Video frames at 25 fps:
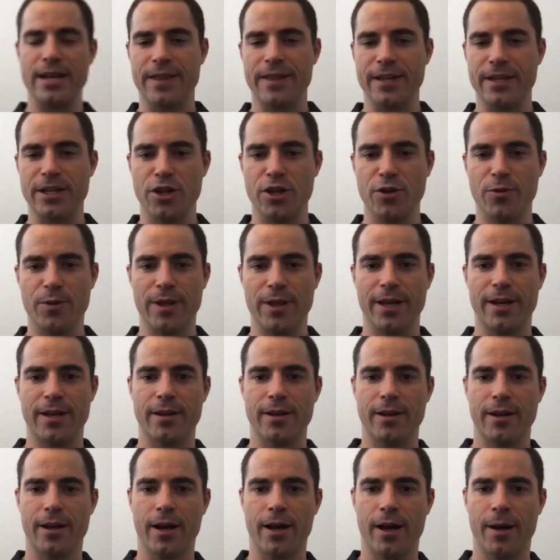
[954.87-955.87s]
to do with it.
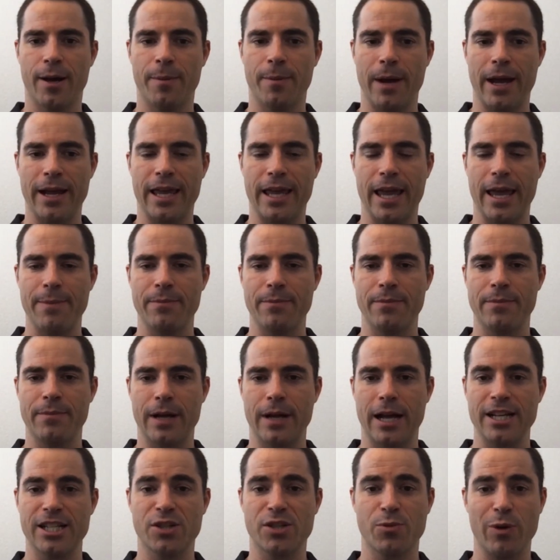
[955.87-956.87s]

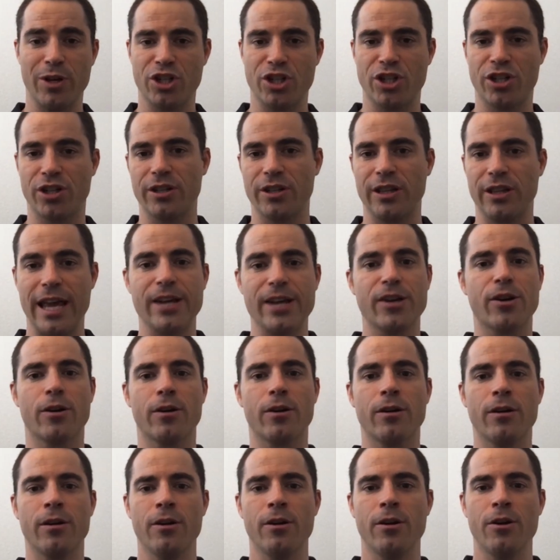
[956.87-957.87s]
I switched
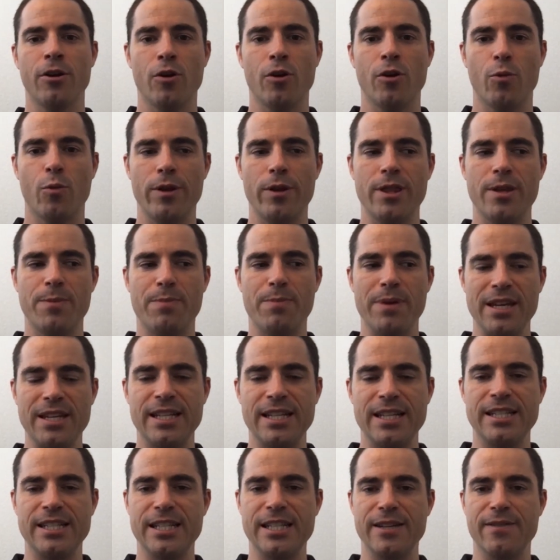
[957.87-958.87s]
later when the
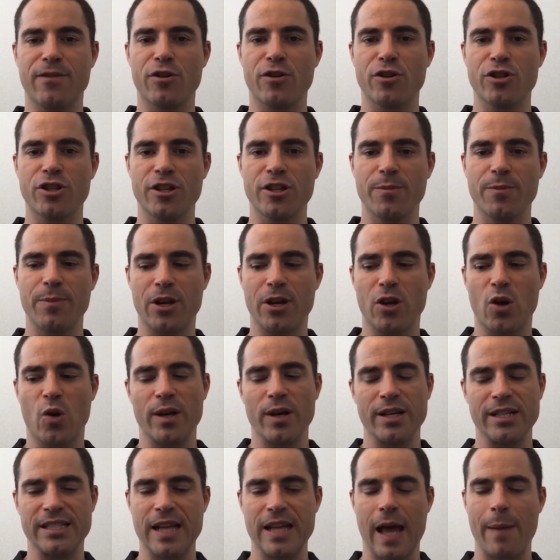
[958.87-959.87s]
BTC version of Bitcoin
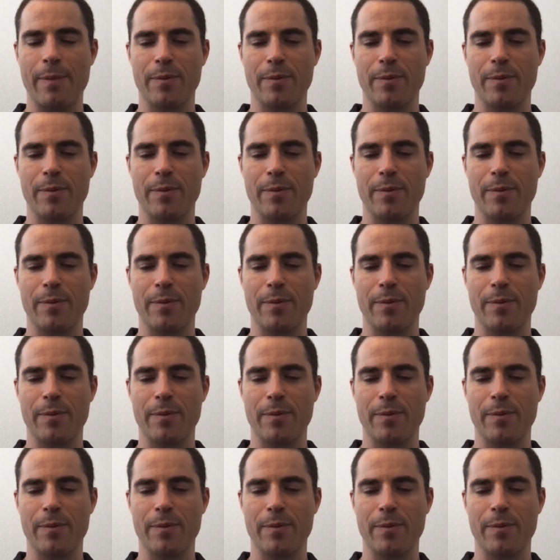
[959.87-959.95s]
stopped